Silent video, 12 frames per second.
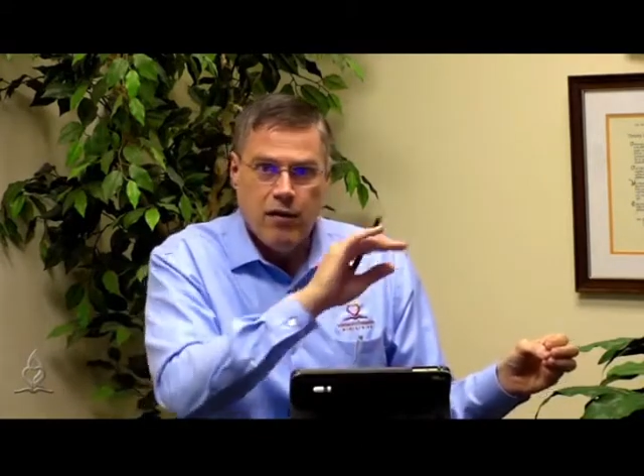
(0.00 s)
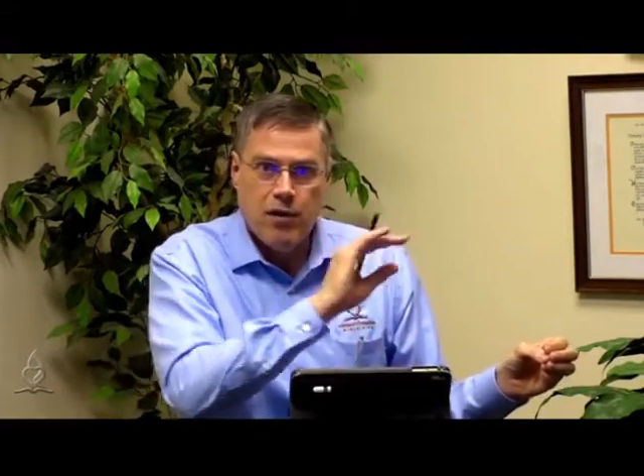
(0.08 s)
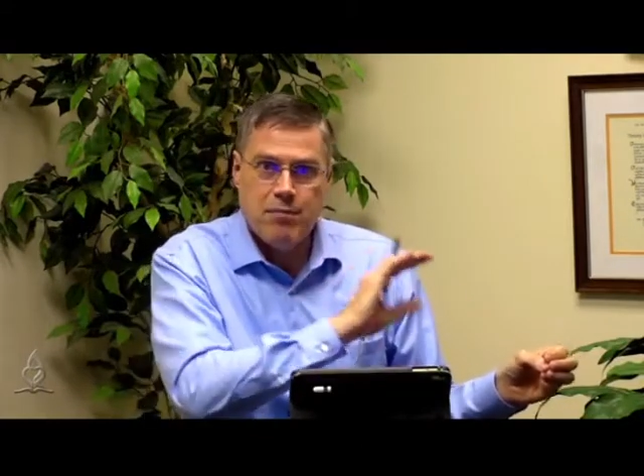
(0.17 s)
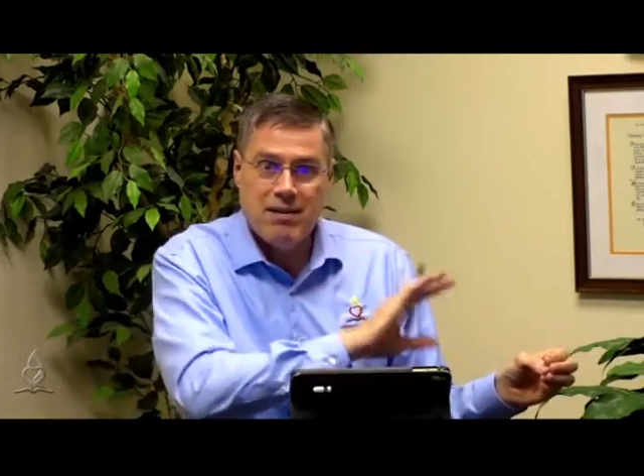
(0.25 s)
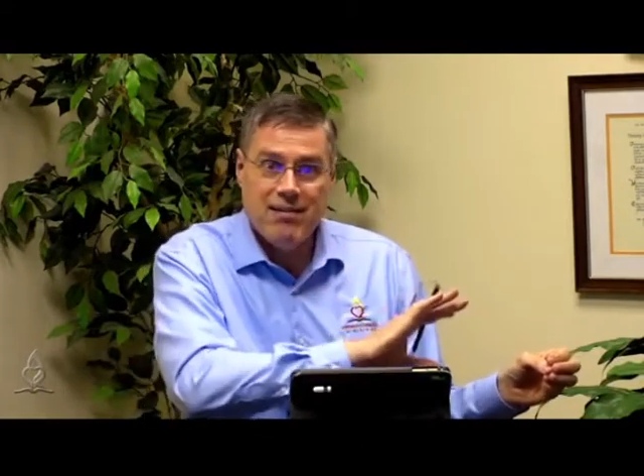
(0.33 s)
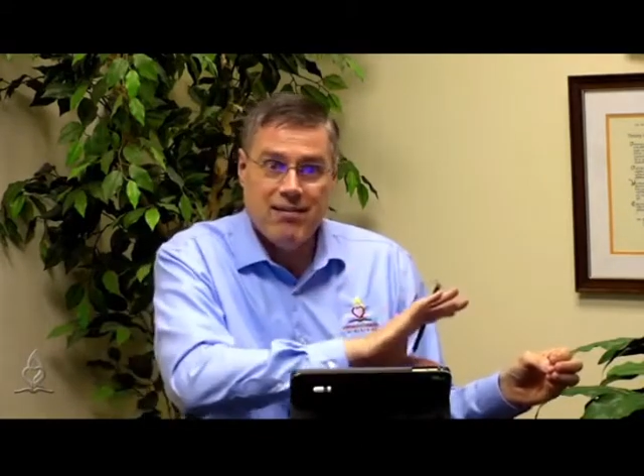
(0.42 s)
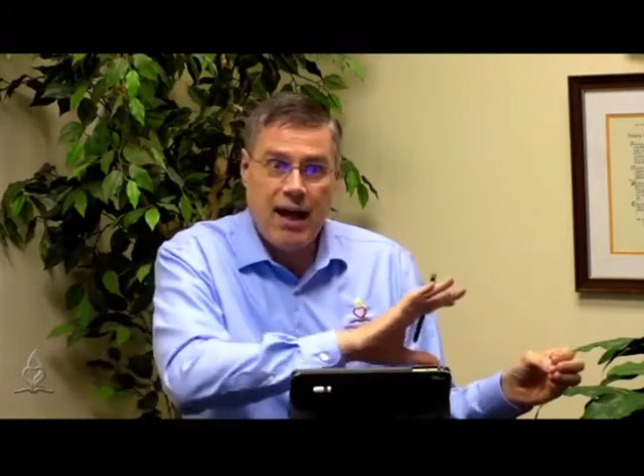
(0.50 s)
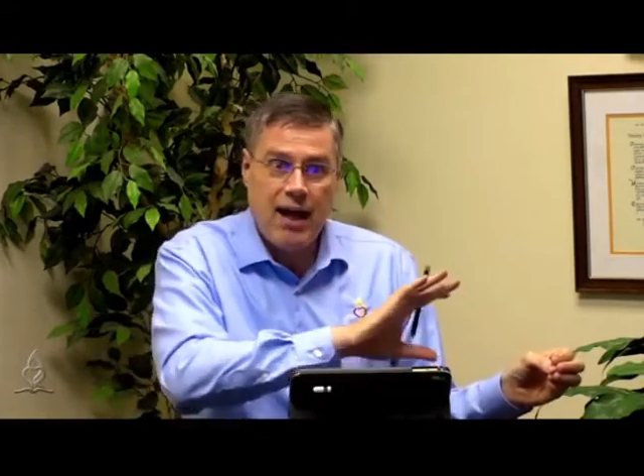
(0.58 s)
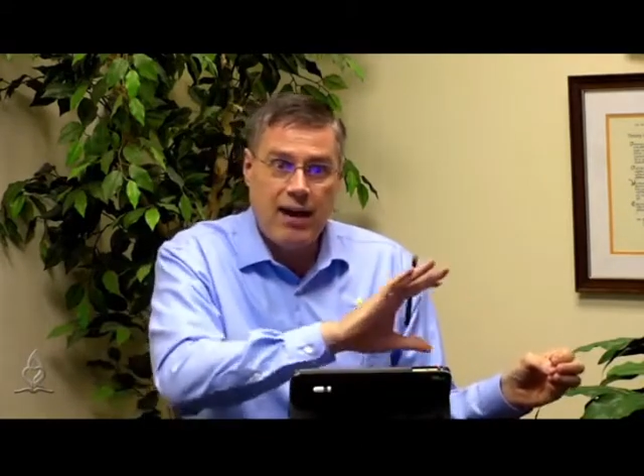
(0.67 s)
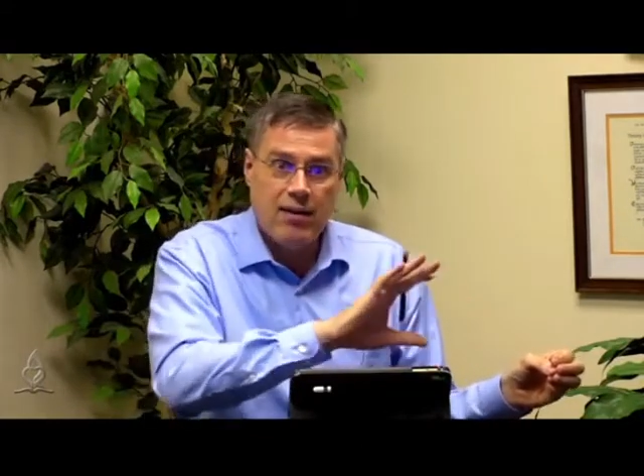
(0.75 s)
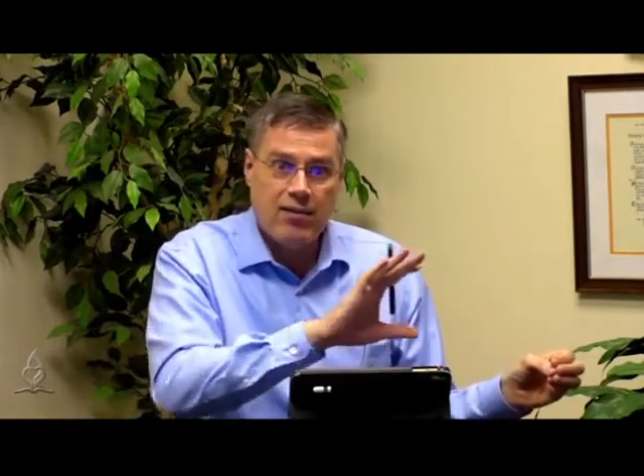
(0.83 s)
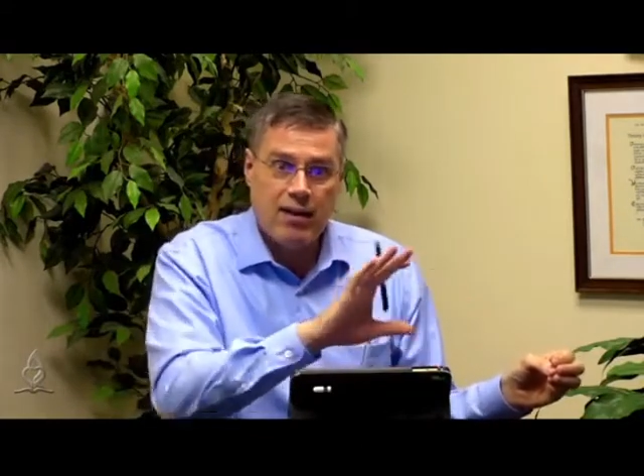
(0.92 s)
the
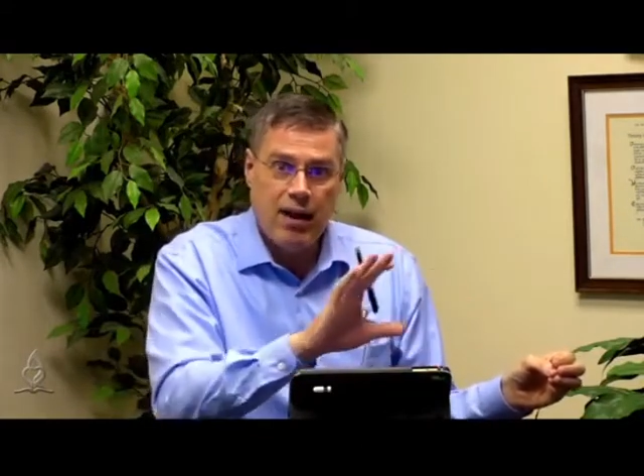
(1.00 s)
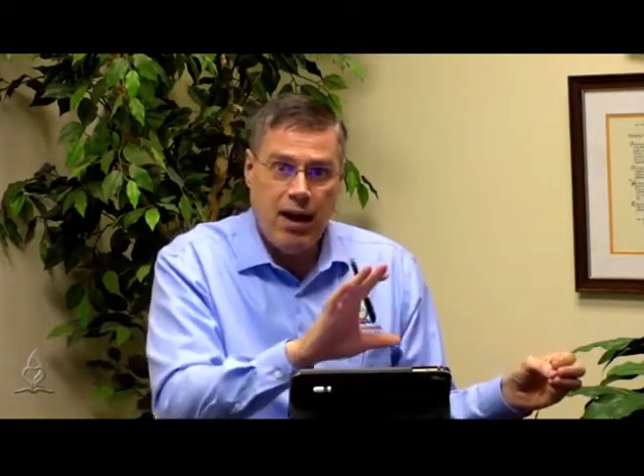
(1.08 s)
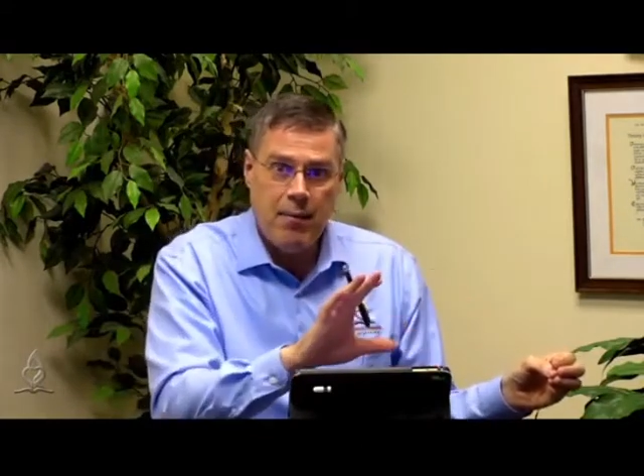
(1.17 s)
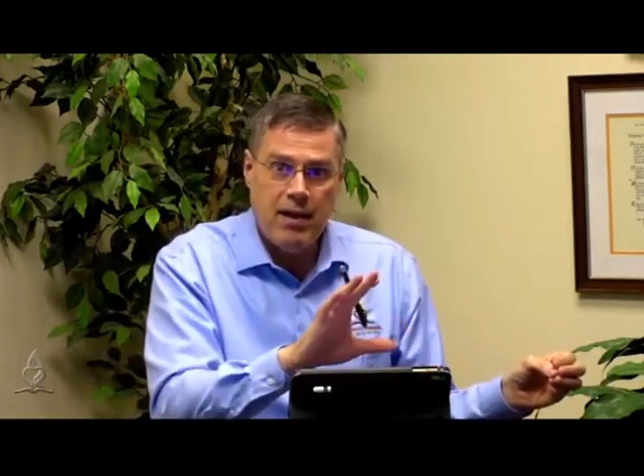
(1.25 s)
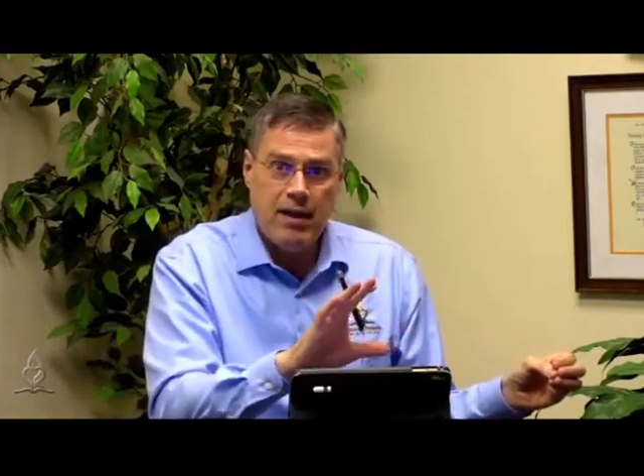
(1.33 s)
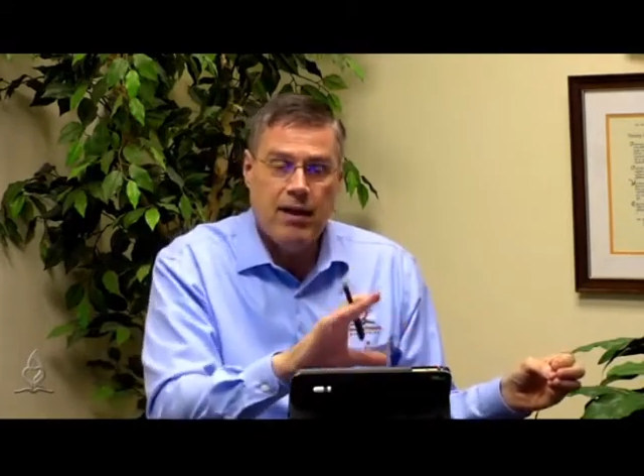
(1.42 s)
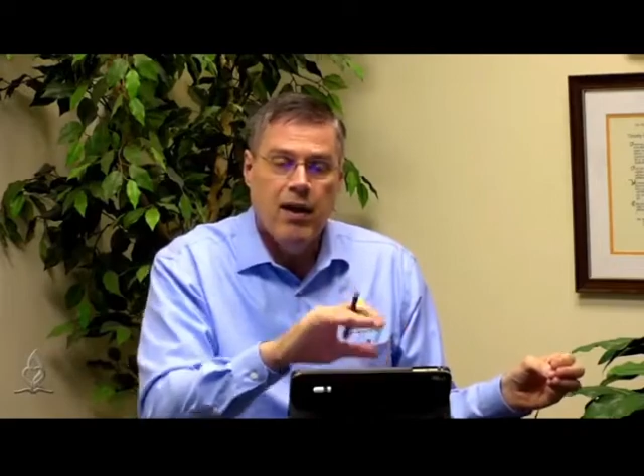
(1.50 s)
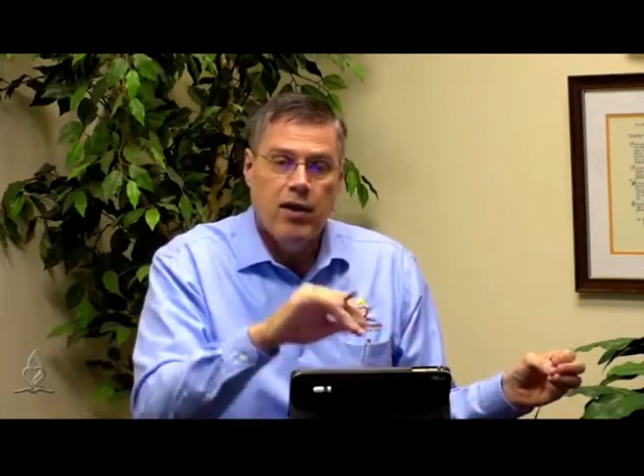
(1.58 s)
Messiah's coming